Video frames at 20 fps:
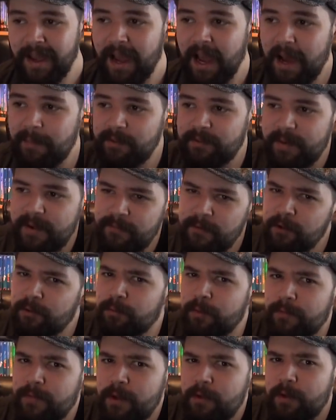It's my
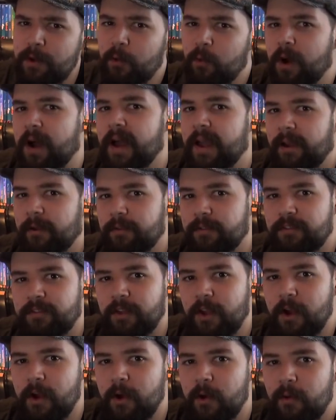first review in a while,
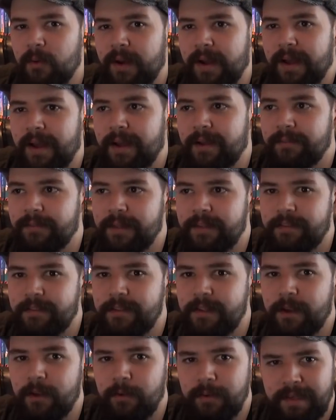so let's,
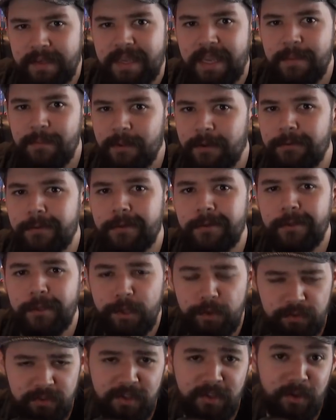keep it a little
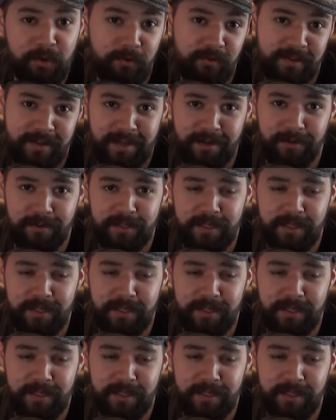loosey-goosey here